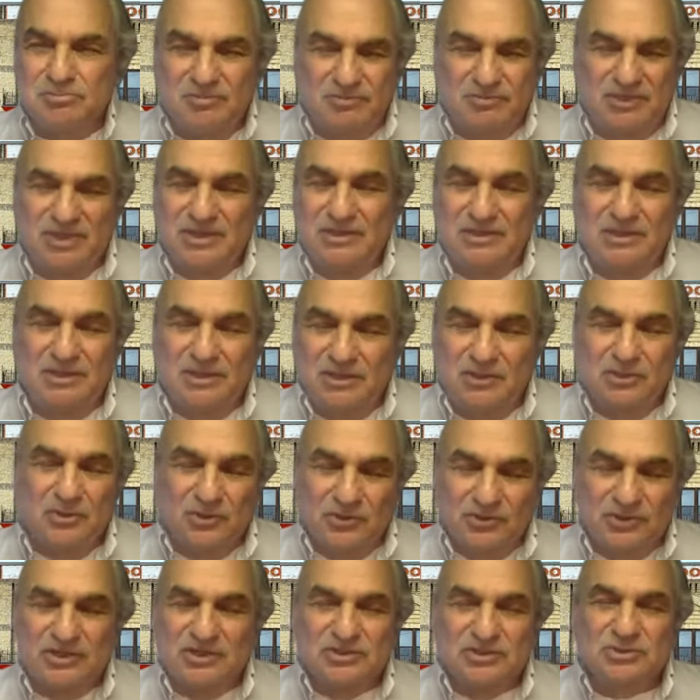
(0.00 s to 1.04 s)

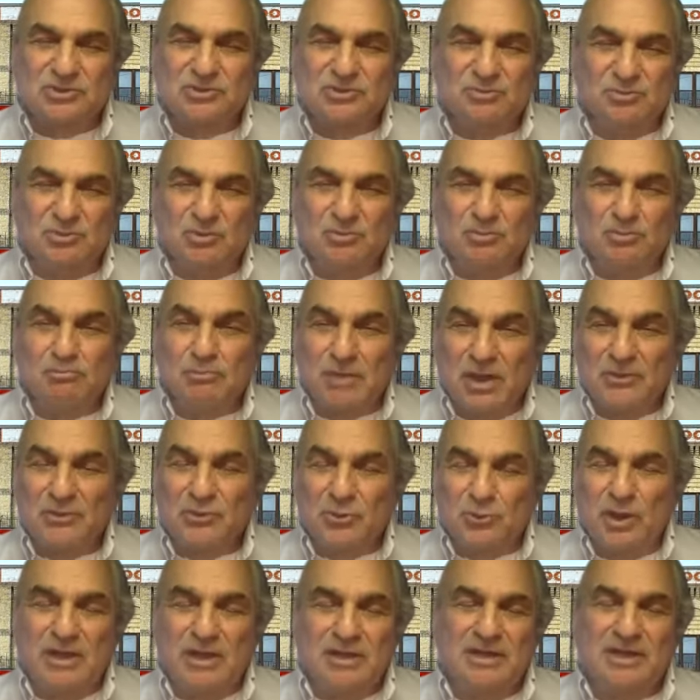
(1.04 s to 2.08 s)
in this month
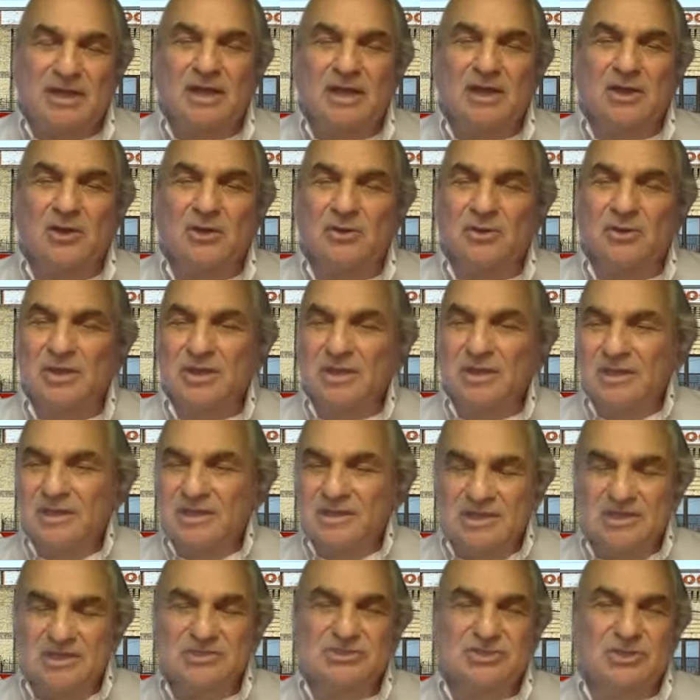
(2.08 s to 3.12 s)
right now
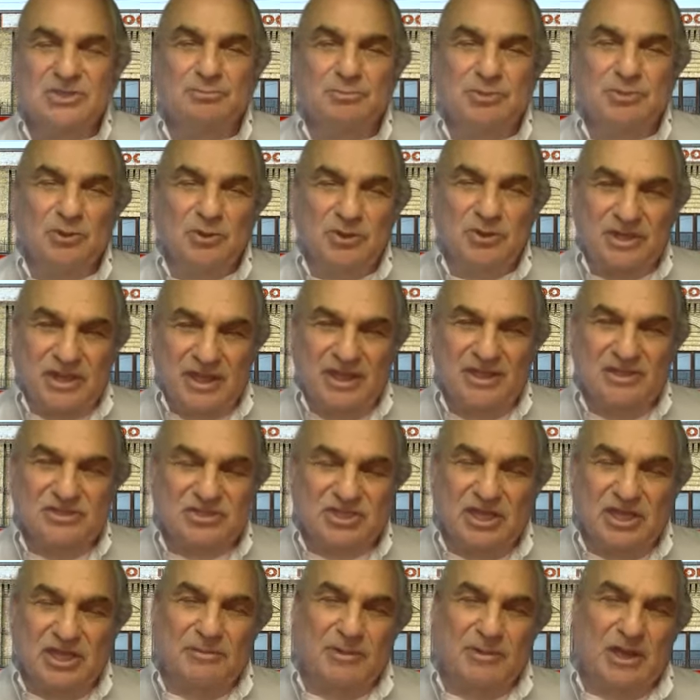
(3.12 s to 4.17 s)
is that Bill Gates
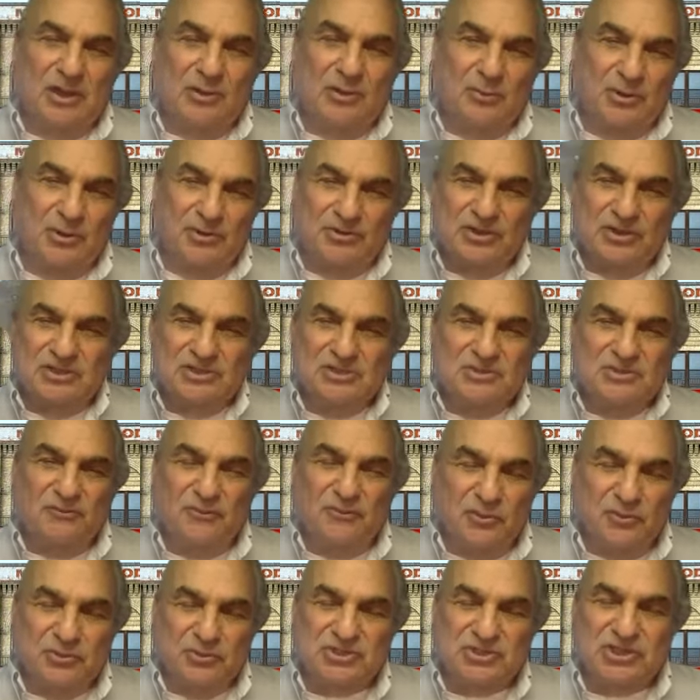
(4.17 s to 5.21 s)
came out with this
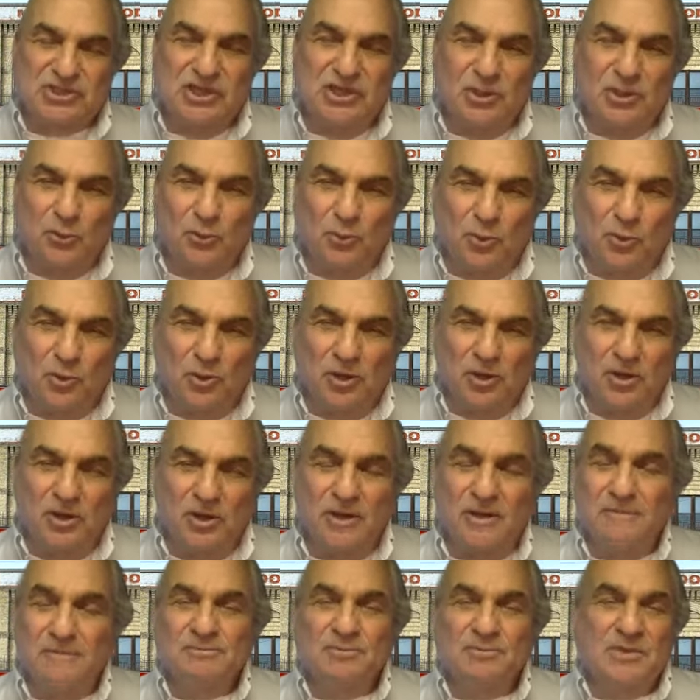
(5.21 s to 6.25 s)
full-scale
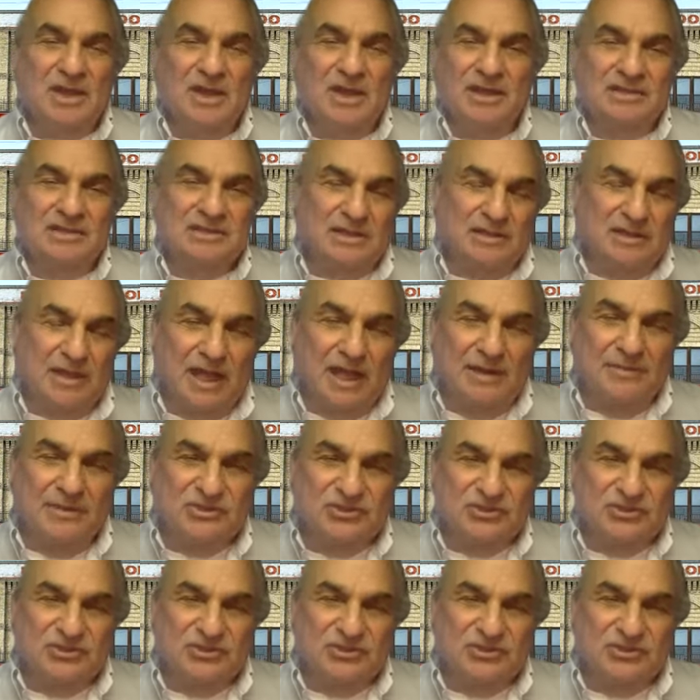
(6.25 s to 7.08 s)
war on climate